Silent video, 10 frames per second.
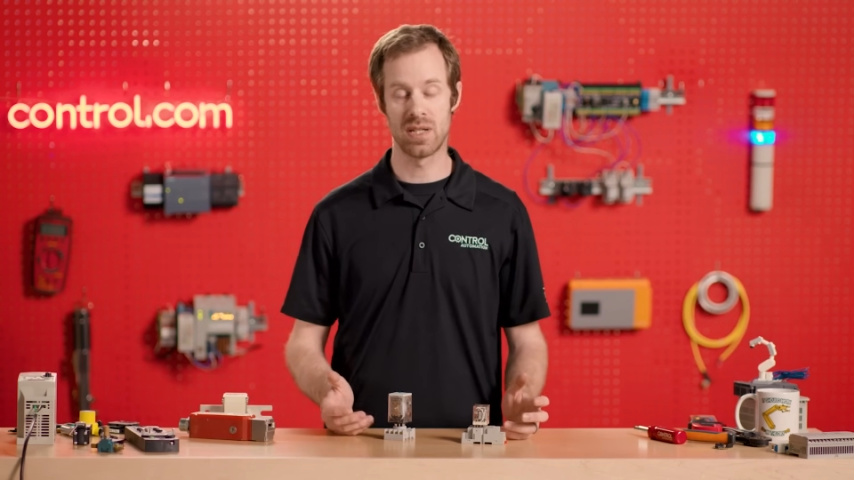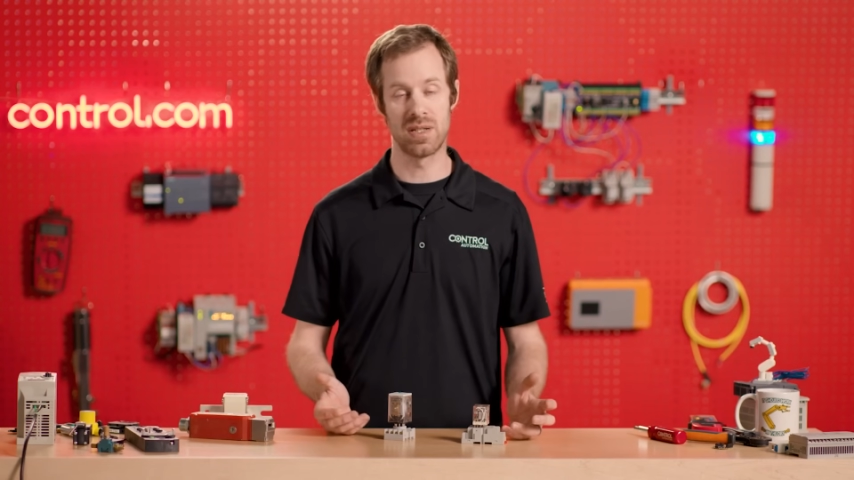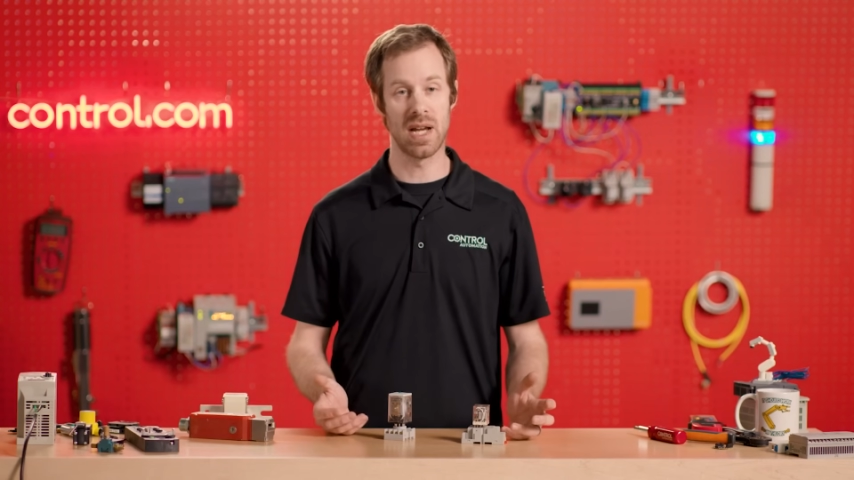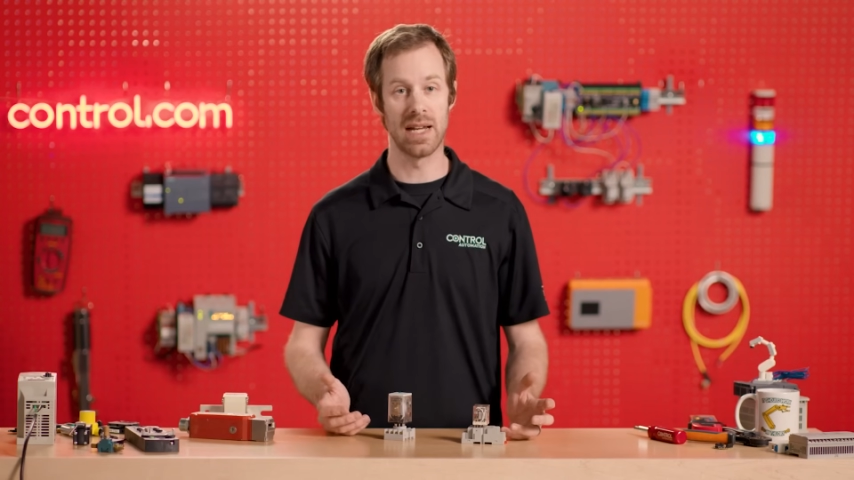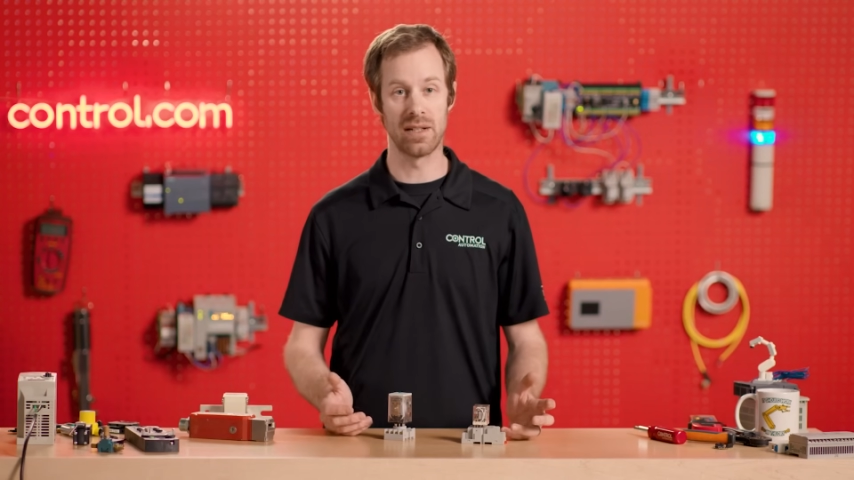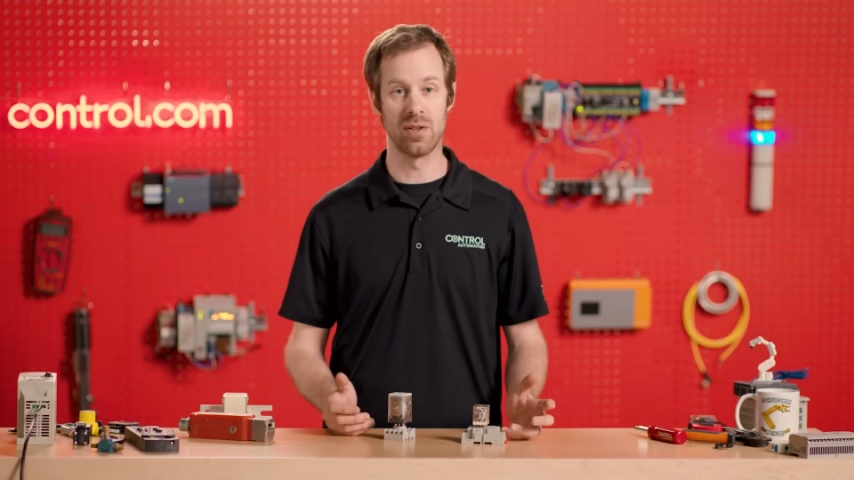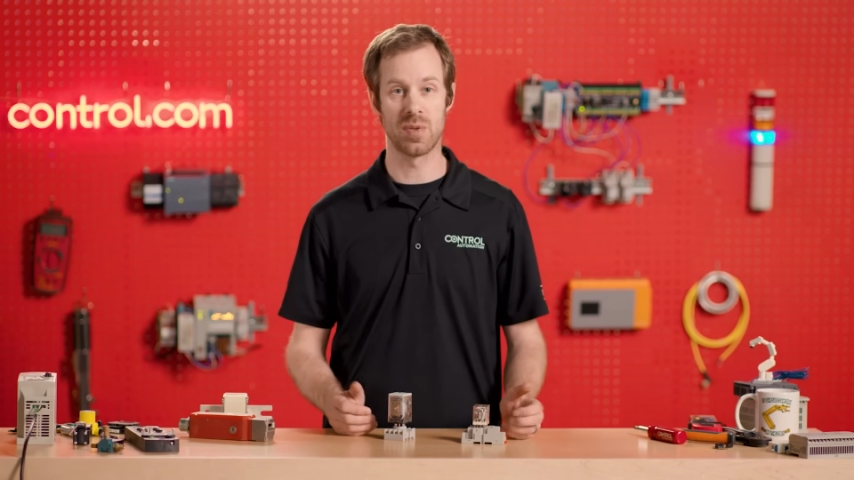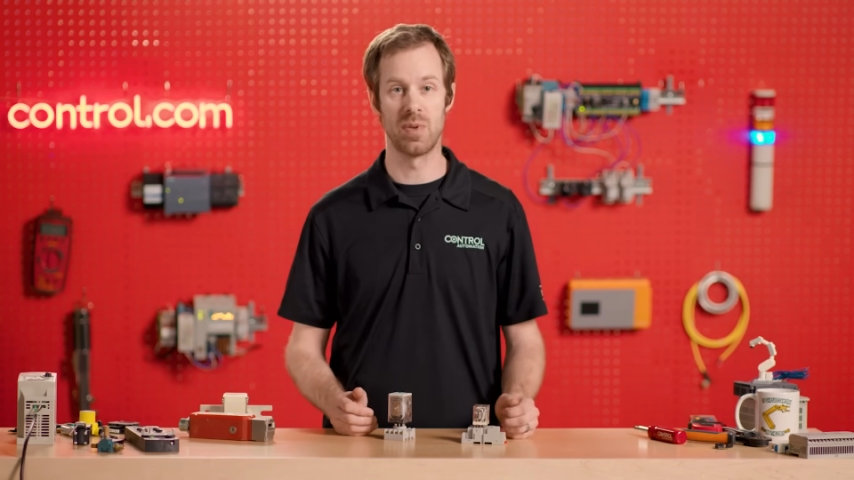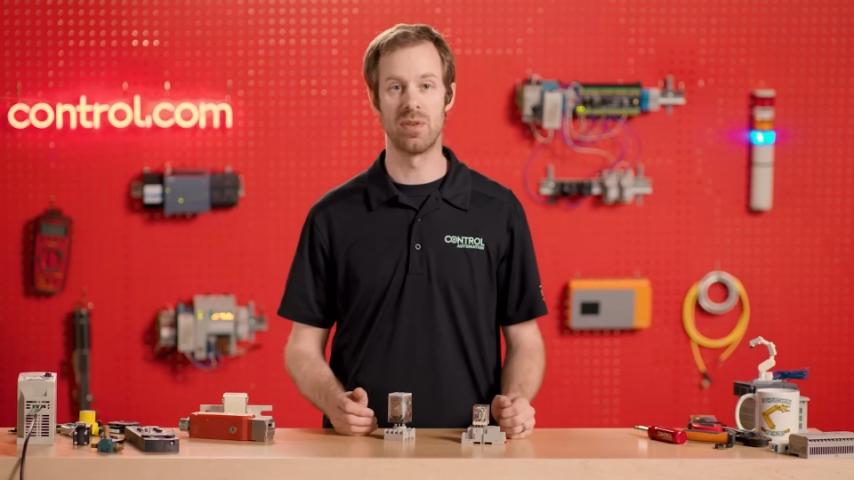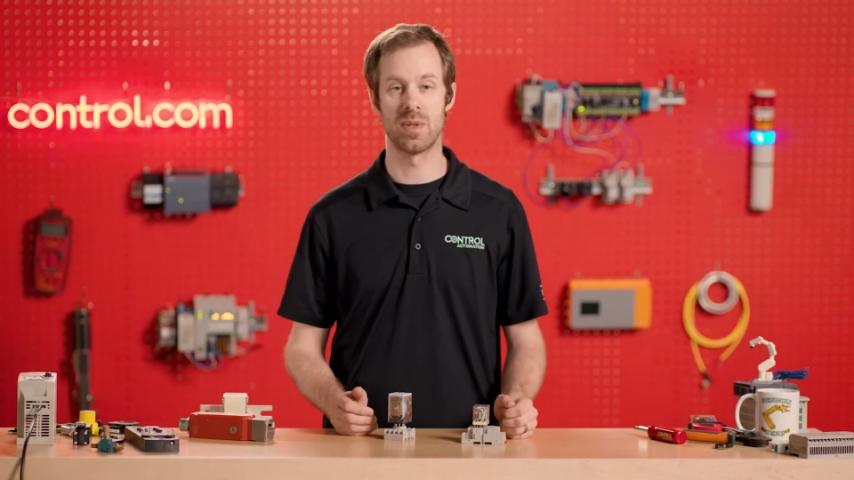to
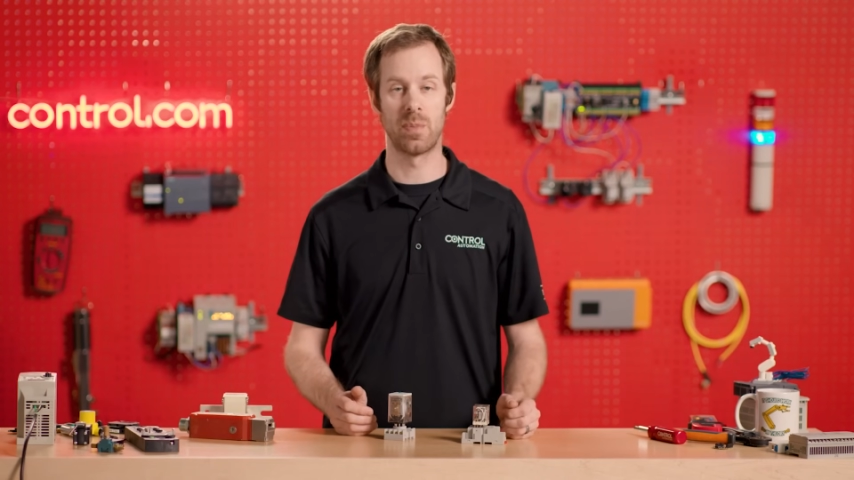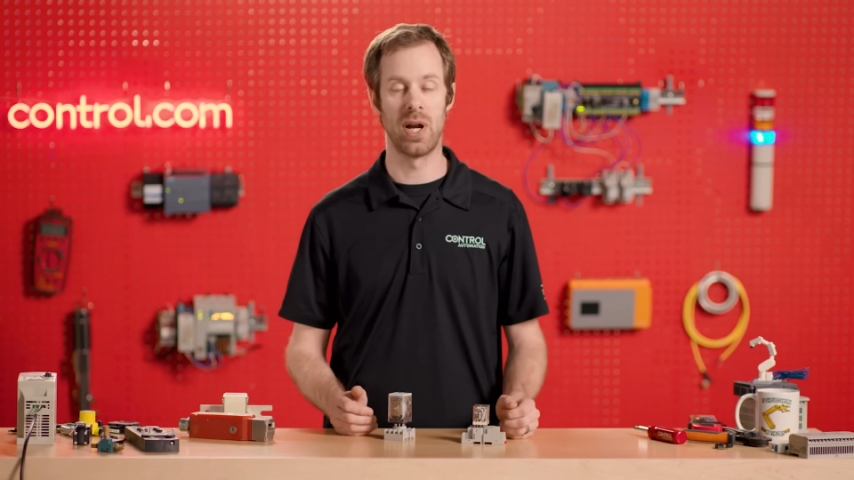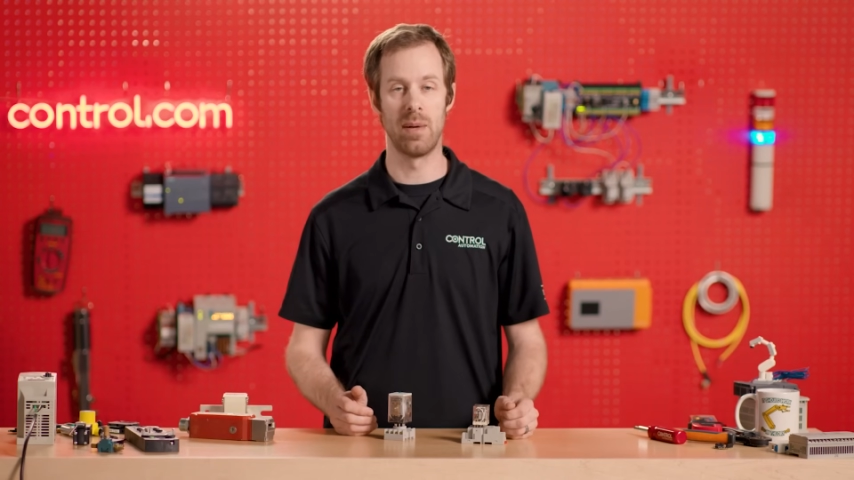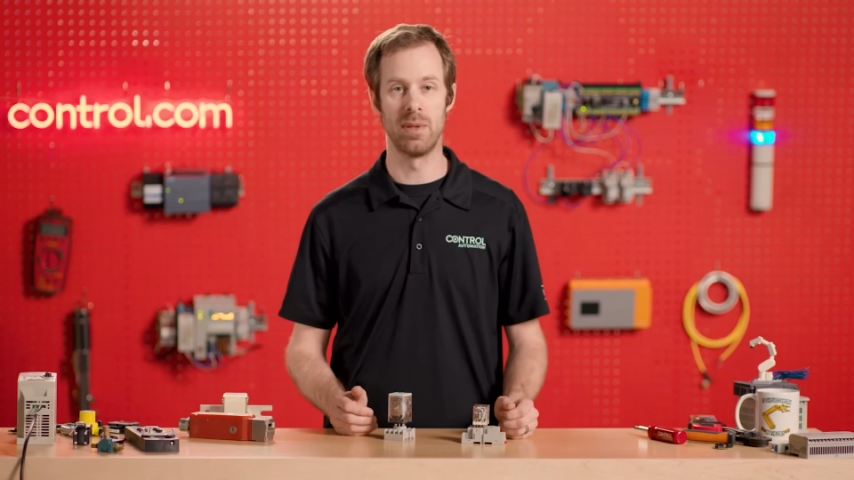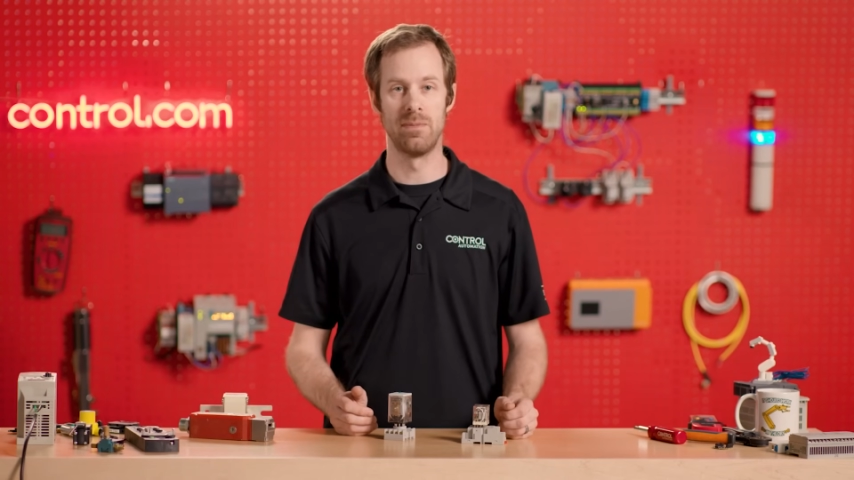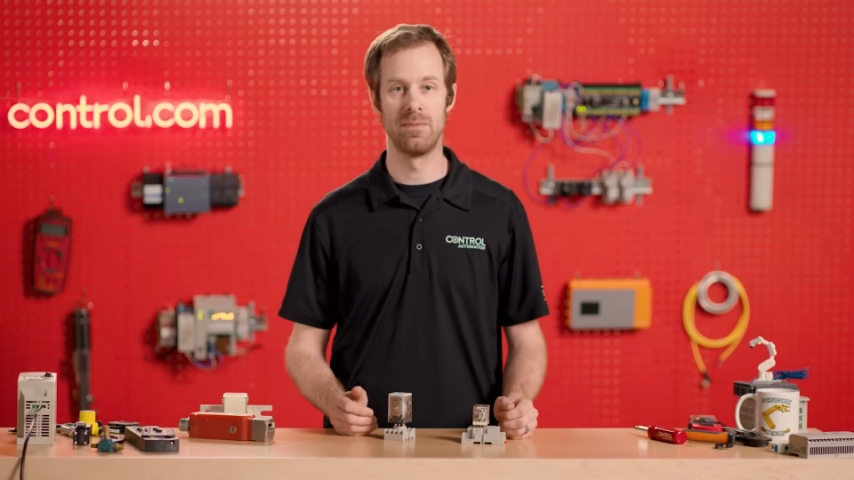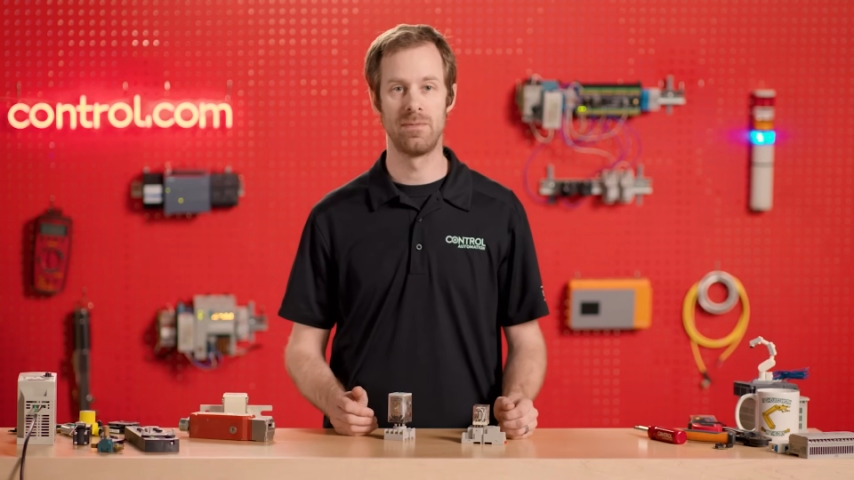diagnose when there's a problem.